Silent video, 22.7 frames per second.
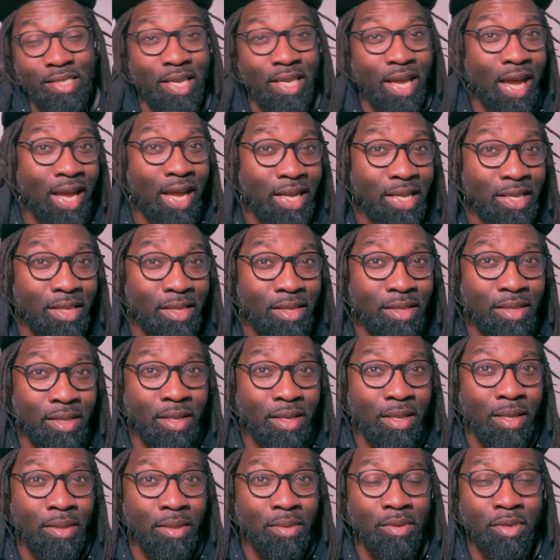
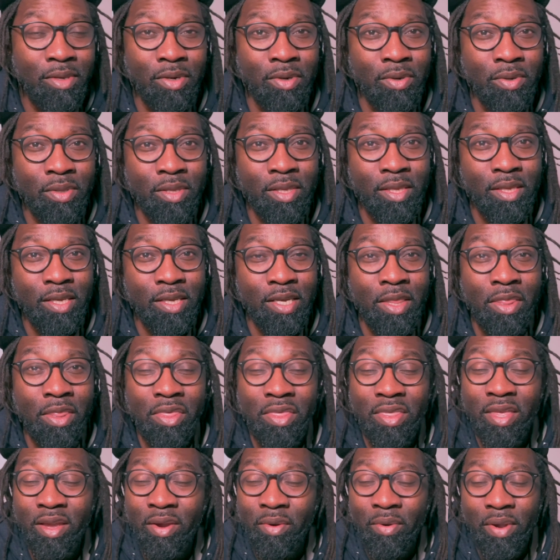In
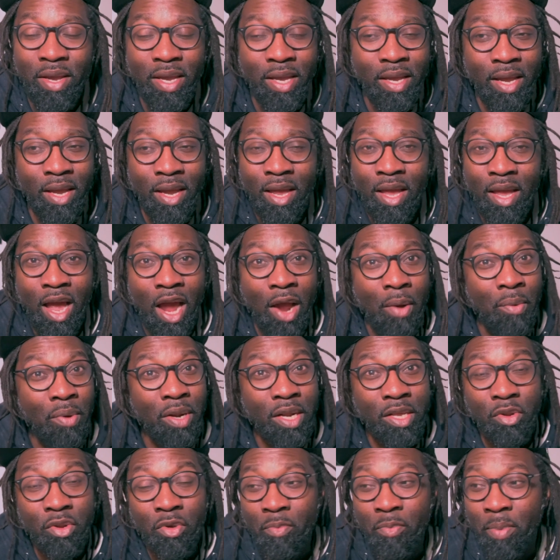theory, I really
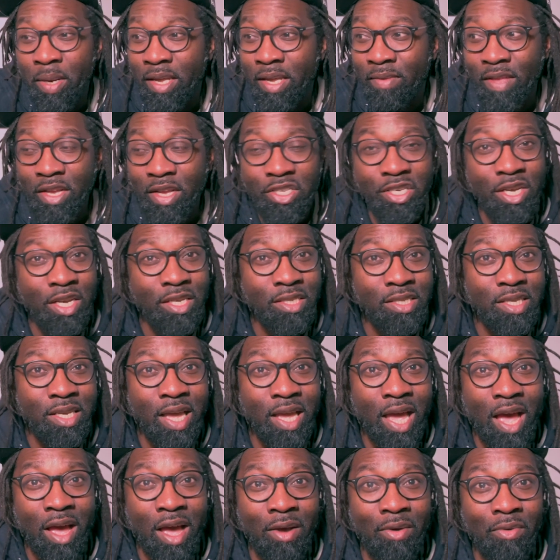do believe that Chelsea
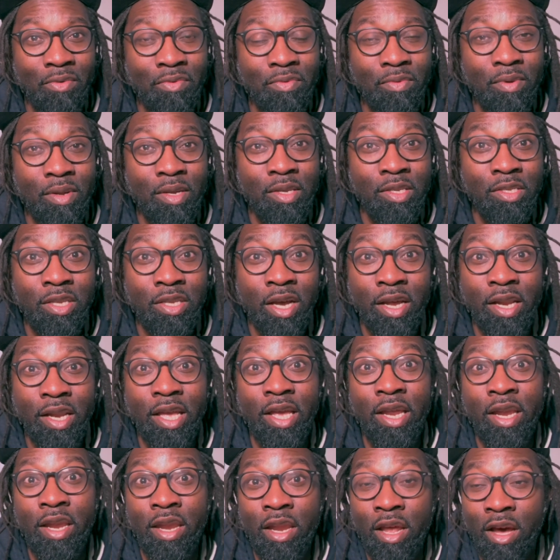have done
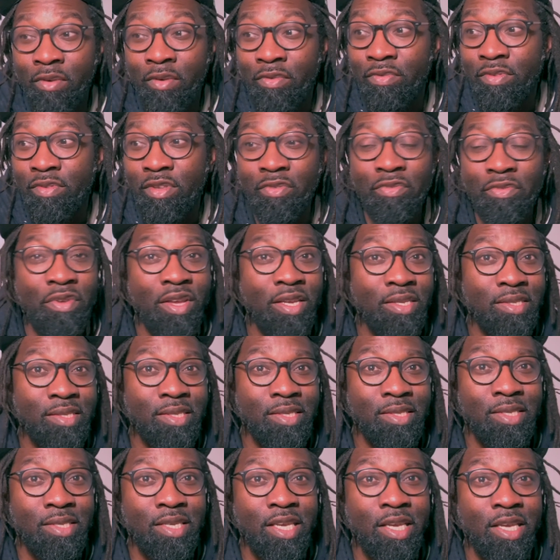enough to fix
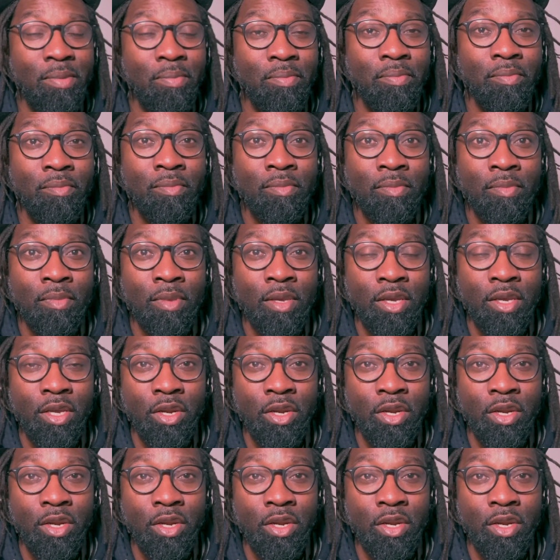this team, you